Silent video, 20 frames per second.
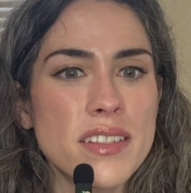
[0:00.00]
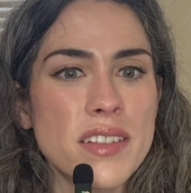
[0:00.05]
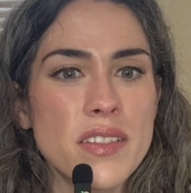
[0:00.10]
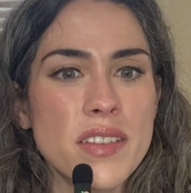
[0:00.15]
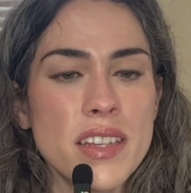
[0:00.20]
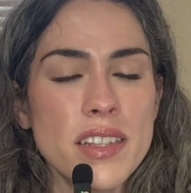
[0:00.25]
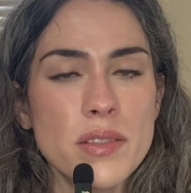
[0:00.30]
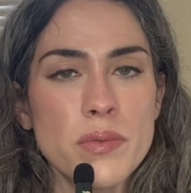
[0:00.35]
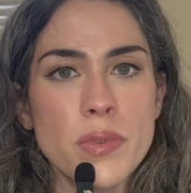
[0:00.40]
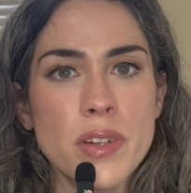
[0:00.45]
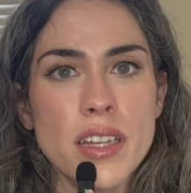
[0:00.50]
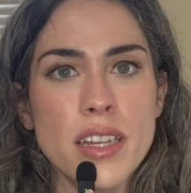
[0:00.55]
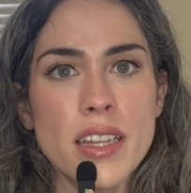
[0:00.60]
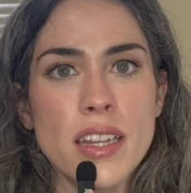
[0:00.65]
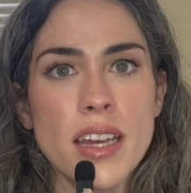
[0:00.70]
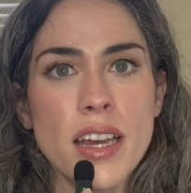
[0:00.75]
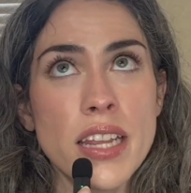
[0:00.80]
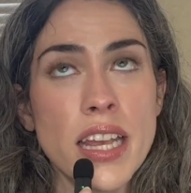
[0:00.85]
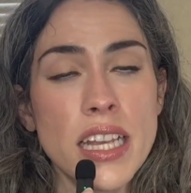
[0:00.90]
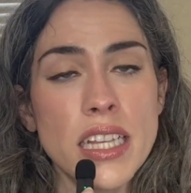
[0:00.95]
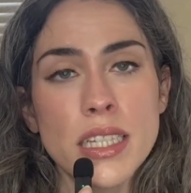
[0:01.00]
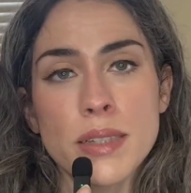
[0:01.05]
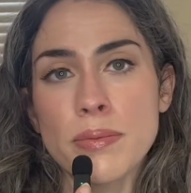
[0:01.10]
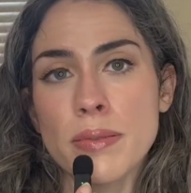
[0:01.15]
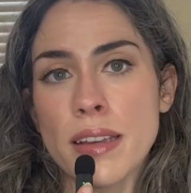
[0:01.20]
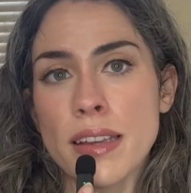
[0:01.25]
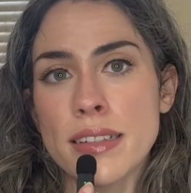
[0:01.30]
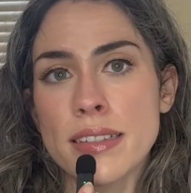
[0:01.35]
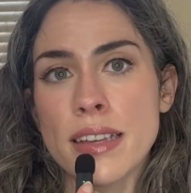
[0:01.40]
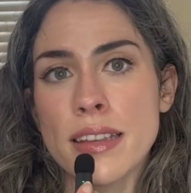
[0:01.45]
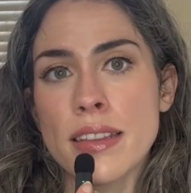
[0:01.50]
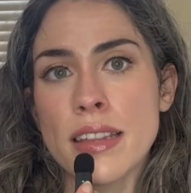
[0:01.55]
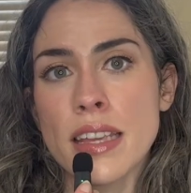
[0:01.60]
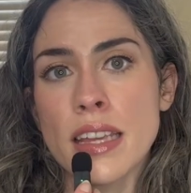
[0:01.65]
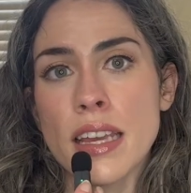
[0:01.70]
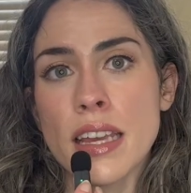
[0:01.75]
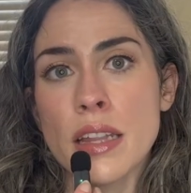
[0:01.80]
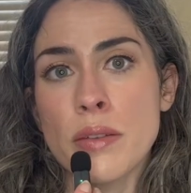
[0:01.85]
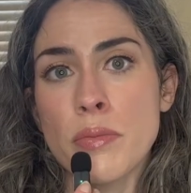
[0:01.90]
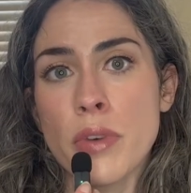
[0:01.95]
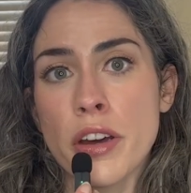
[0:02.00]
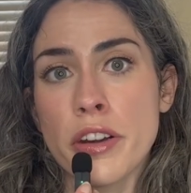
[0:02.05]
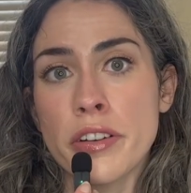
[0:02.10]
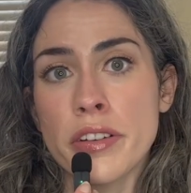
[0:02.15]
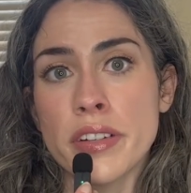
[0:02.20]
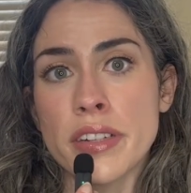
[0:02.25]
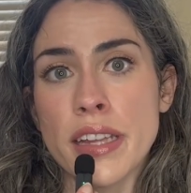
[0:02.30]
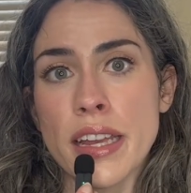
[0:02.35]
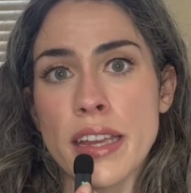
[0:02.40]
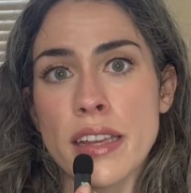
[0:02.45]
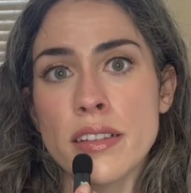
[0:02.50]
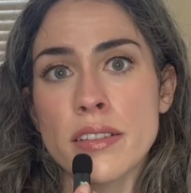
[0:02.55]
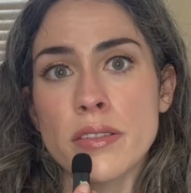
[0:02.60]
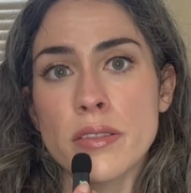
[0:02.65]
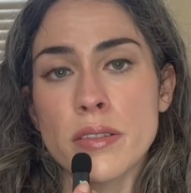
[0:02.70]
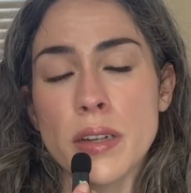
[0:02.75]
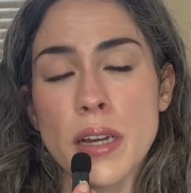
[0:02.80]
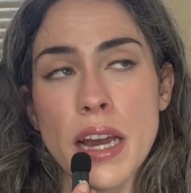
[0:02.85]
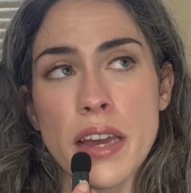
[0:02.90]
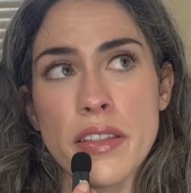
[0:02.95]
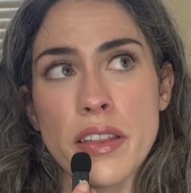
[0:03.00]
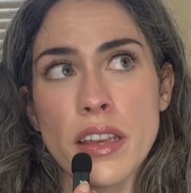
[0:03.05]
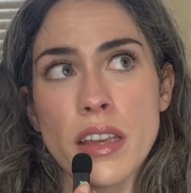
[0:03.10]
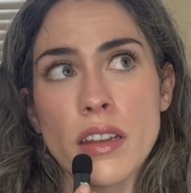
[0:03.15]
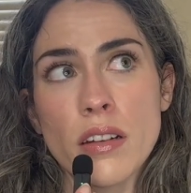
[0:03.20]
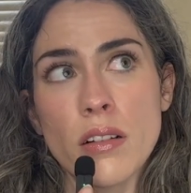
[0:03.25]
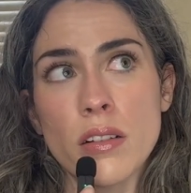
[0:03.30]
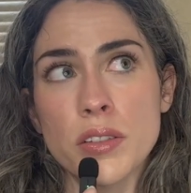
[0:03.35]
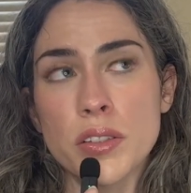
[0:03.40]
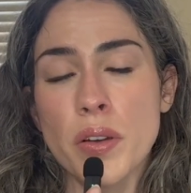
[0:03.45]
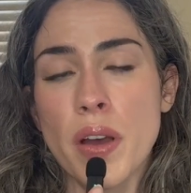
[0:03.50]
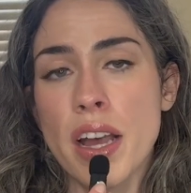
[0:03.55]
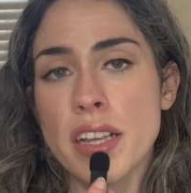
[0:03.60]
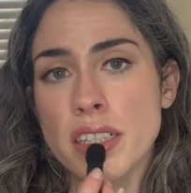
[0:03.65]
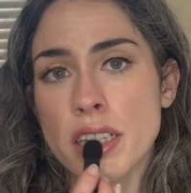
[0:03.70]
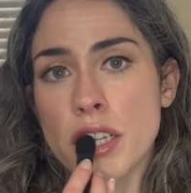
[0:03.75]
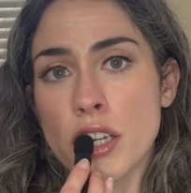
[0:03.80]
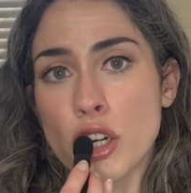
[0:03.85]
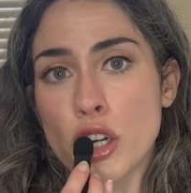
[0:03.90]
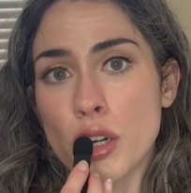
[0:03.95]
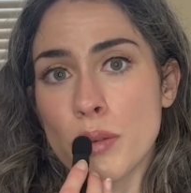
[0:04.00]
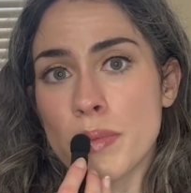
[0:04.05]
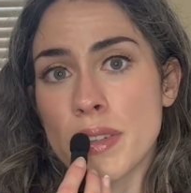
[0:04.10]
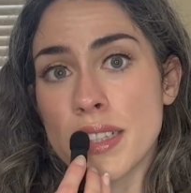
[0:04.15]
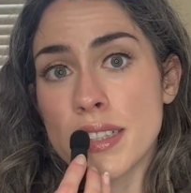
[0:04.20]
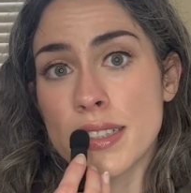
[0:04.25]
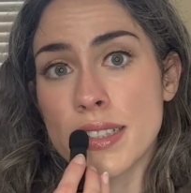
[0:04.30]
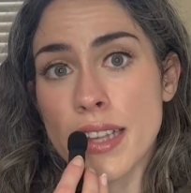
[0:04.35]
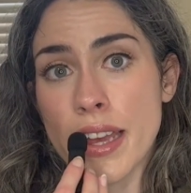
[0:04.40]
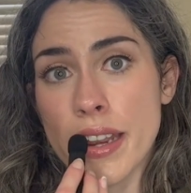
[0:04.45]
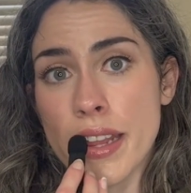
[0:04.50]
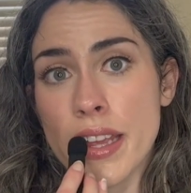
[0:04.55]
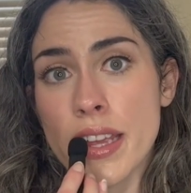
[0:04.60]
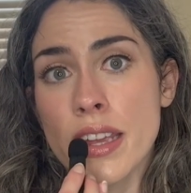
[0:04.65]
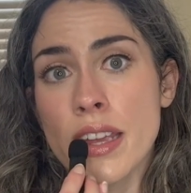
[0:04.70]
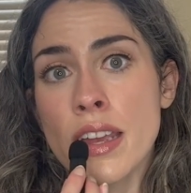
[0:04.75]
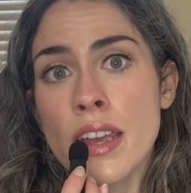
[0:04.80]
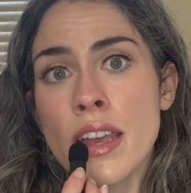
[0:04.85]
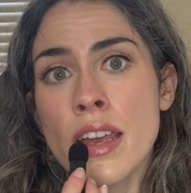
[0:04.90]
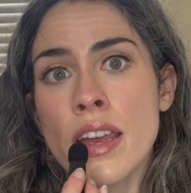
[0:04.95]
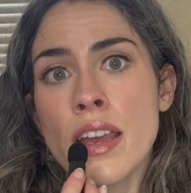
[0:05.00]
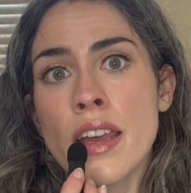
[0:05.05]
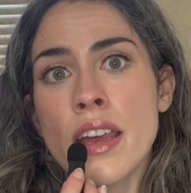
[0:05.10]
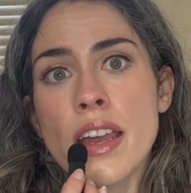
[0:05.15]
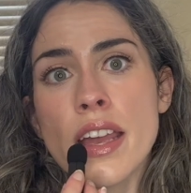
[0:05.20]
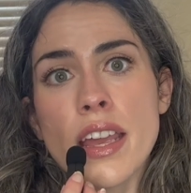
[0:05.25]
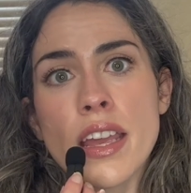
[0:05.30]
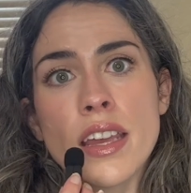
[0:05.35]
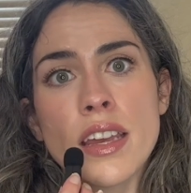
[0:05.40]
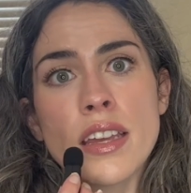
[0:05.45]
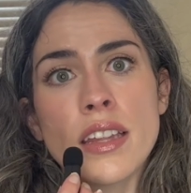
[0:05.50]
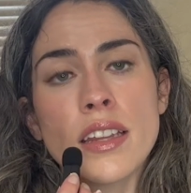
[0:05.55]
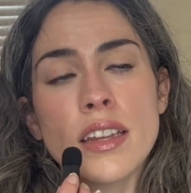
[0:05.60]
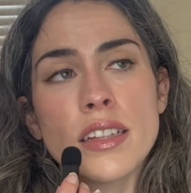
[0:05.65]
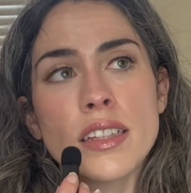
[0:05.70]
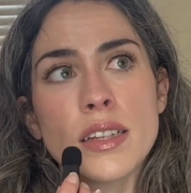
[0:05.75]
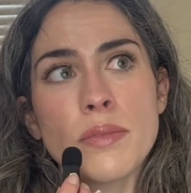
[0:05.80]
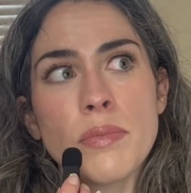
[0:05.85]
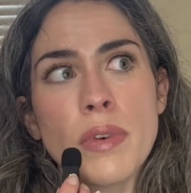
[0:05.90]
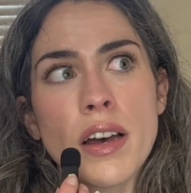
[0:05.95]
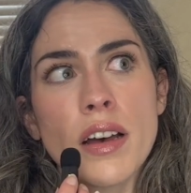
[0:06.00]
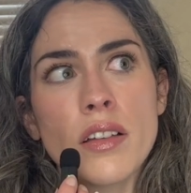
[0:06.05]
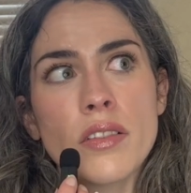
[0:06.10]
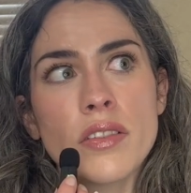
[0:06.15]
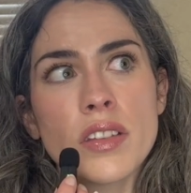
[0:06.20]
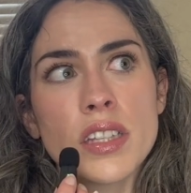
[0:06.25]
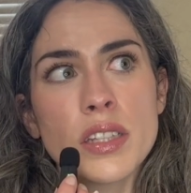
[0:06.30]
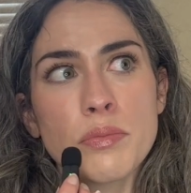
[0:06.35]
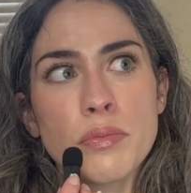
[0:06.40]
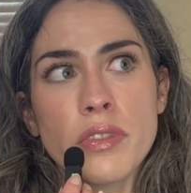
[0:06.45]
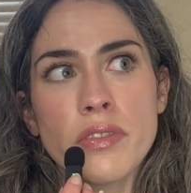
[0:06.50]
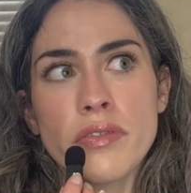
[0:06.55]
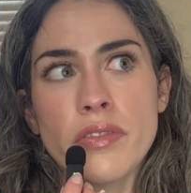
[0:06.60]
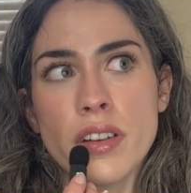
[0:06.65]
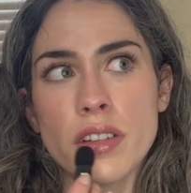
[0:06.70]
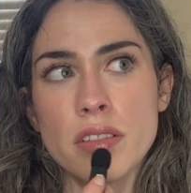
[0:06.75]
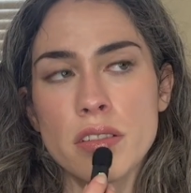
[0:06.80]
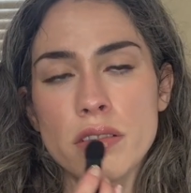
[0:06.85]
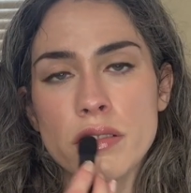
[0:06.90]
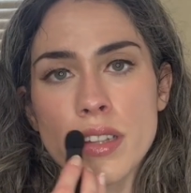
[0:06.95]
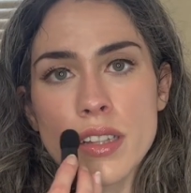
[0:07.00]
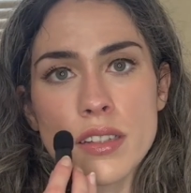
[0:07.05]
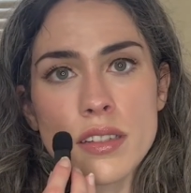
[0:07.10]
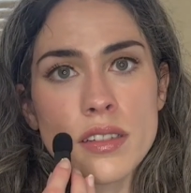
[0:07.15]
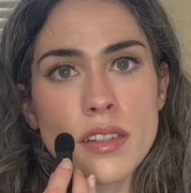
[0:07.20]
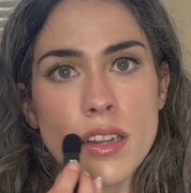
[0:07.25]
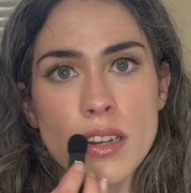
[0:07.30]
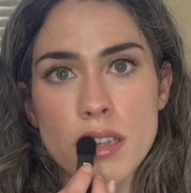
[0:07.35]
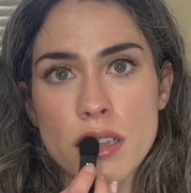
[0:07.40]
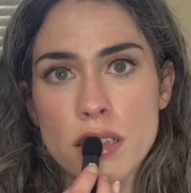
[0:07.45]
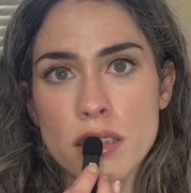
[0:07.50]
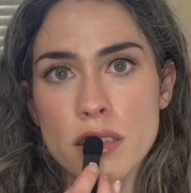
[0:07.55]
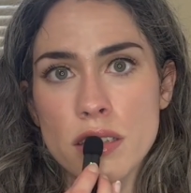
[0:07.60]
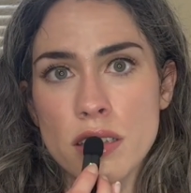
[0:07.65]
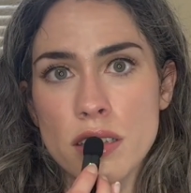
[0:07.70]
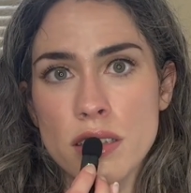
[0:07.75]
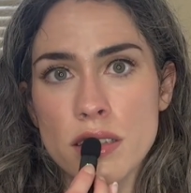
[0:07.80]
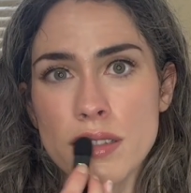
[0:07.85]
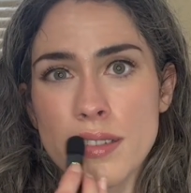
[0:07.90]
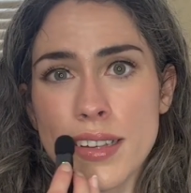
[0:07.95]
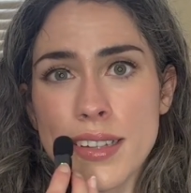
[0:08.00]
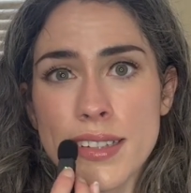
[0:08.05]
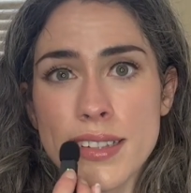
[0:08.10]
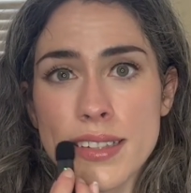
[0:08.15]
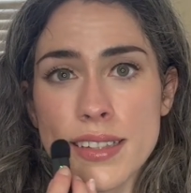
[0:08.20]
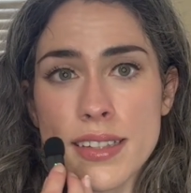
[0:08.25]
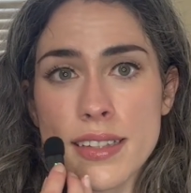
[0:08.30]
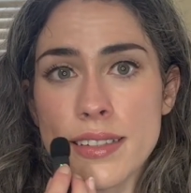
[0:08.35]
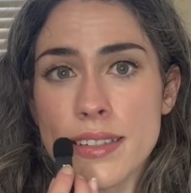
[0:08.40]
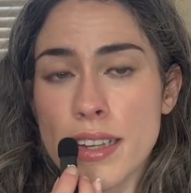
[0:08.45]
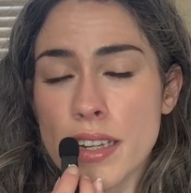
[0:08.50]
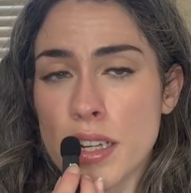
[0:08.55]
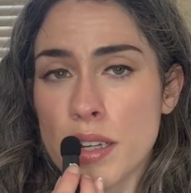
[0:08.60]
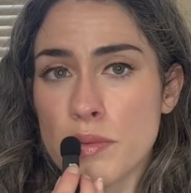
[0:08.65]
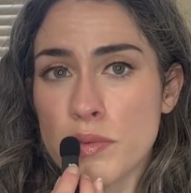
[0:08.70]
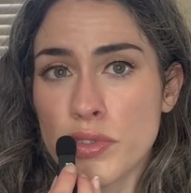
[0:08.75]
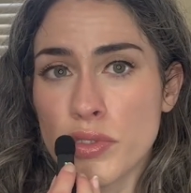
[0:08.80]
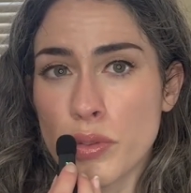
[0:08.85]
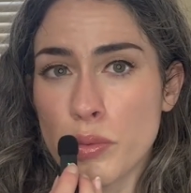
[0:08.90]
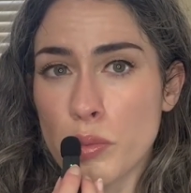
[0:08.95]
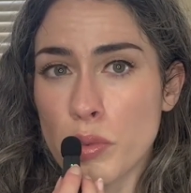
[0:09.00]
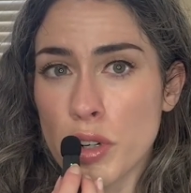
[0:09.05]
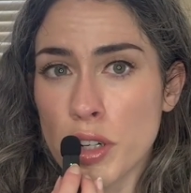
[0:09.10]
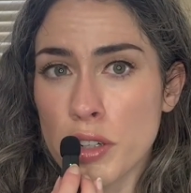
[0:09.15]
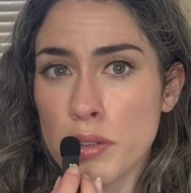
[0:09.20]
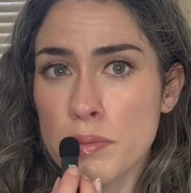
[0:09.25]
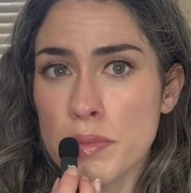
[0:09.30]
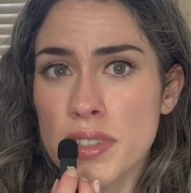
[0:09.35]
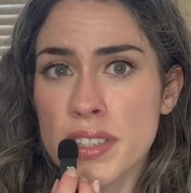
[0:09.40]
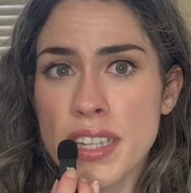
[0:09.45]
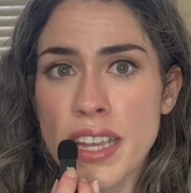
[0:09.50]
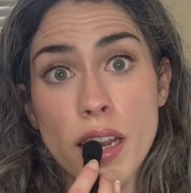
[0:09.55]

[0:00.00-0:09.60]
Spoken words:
so this one takes place, I think, in modern day, so I think it also has an urban setting, and it's about this professor that studies this like disease that comes from worms.